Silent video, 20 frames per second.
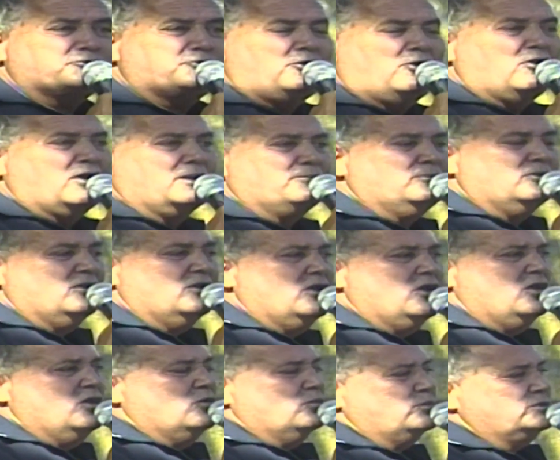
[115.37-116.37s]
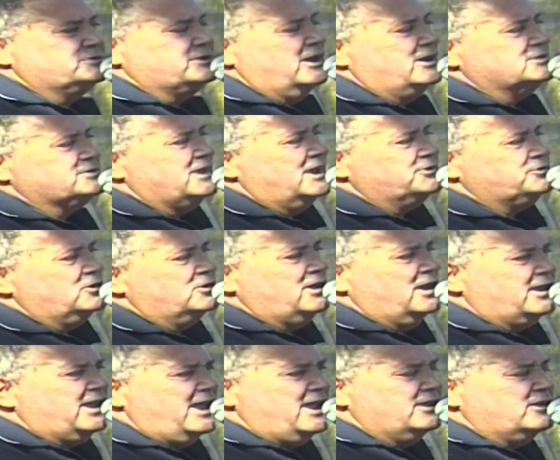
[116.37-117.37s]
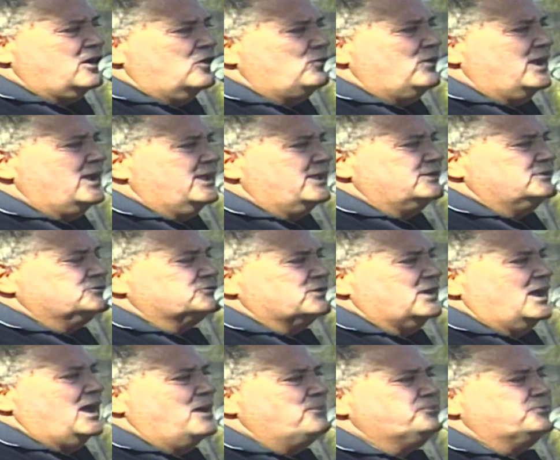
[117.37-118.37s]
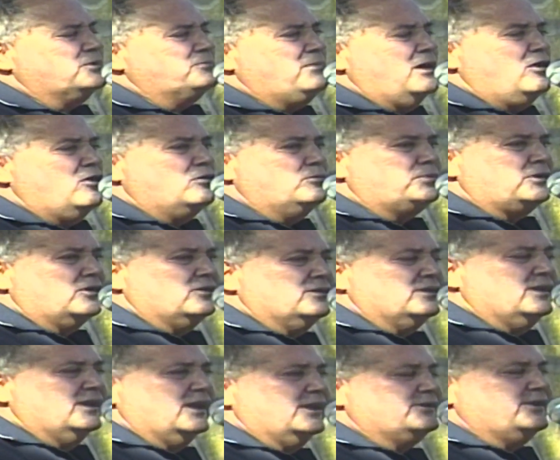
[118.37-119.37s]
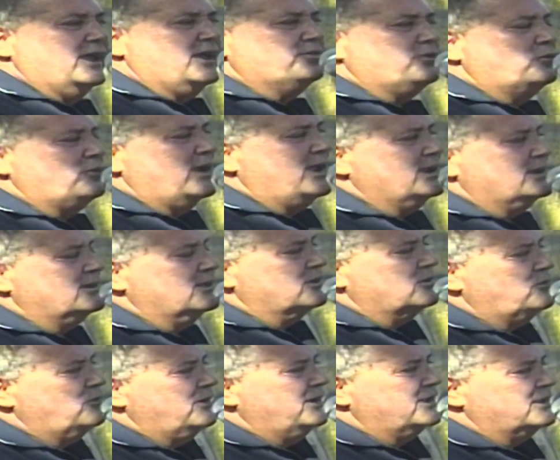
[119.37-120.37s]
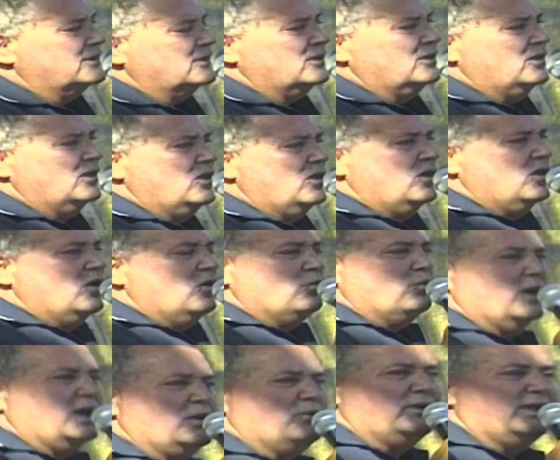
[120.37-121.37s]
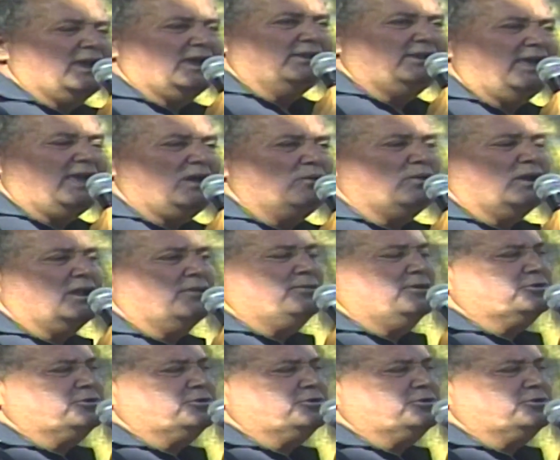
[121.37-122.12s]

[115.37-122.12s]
tribe, which goes out to Gaganga Range, up to Marlborough, and down the Raglan Creek. Where we are now, we're in the